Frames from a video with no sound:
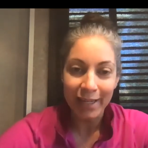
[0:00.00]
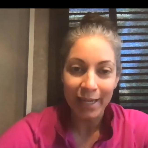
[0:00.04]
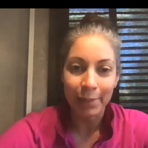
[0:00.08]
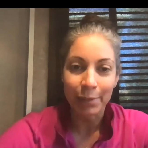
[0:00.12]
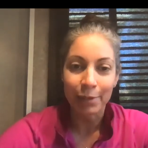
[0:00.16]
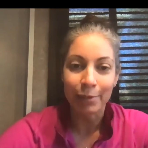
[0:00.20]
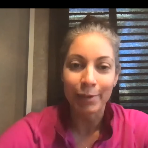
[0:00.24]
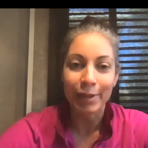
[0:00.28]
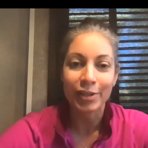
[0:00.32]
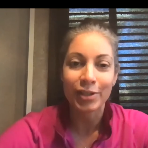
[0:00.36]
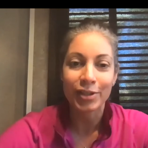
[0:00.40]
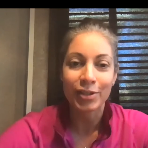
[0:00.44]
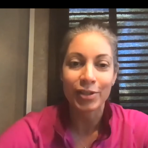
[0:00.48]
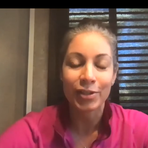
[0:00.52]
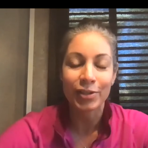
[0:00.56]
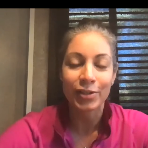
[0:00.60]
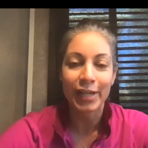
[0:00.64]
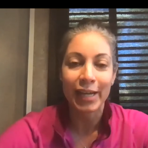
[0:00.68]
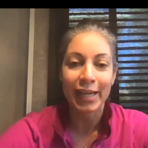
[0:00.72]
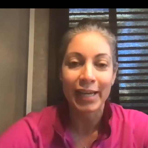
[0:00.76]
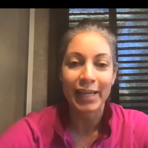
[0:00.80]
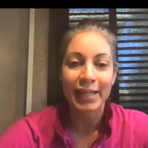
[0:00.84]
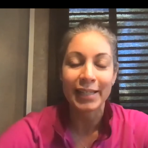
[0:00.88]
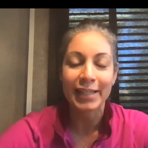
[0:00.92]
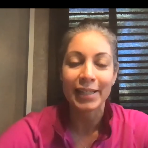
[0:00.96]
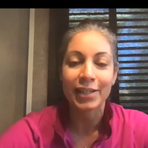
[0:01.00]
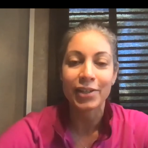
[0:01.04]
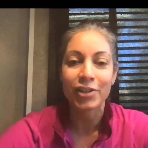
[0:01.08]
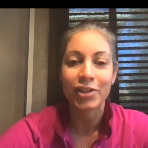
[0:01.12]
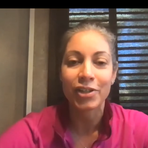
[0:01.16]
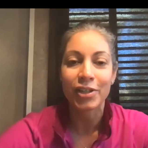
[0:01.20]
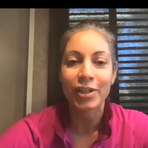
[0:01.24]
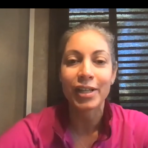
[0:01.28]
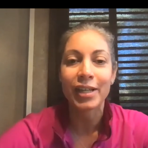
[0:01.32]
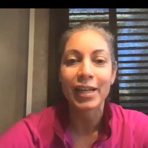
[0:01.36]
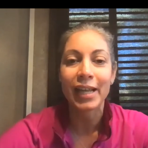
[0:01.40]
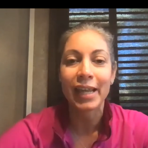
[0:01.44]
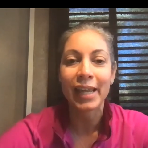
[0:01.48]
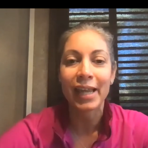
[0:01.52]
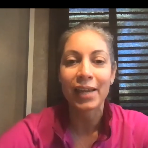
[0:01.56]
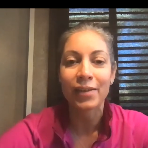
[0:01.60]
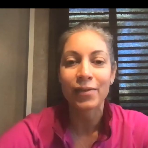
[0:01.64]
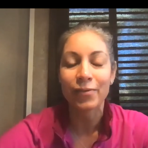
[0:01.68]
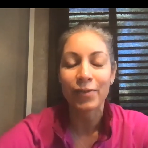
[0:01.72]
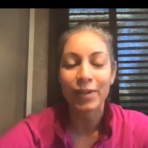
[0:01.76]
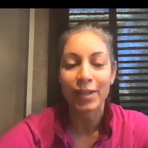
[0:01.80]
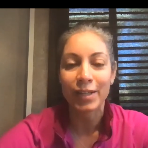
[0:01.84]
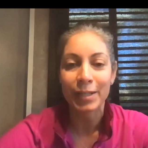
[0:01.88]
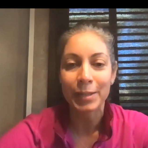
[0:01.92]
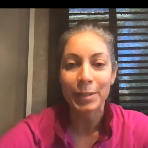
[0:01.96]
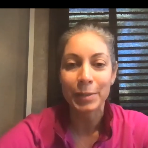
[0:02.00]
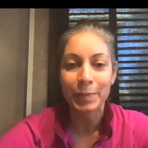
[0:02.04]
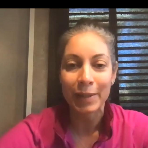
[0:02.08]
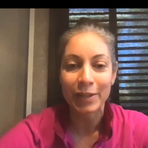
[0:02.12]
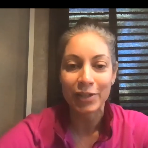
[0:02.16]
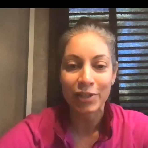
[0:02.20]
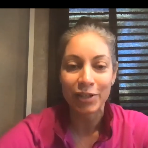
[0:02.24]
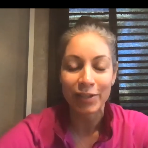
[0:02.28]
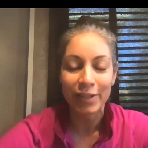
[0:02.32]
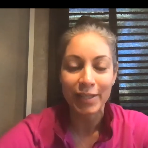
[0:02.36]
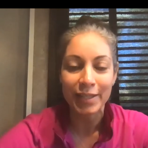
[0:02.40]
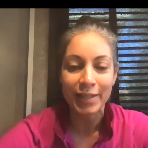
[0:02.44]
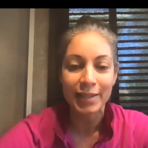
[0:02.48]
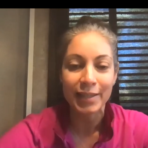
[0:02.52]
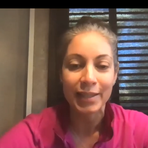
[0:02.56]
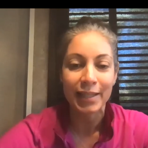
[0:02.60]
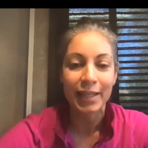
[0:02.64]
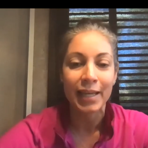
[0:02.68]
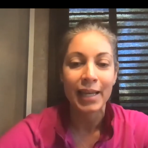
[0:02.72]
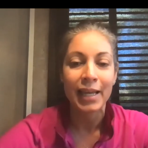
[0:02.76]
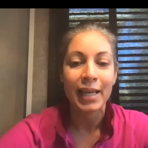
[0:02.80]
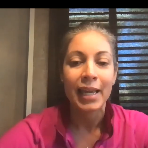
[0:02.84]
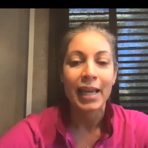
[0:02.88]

I'm a registered dietitian and fitness specialist,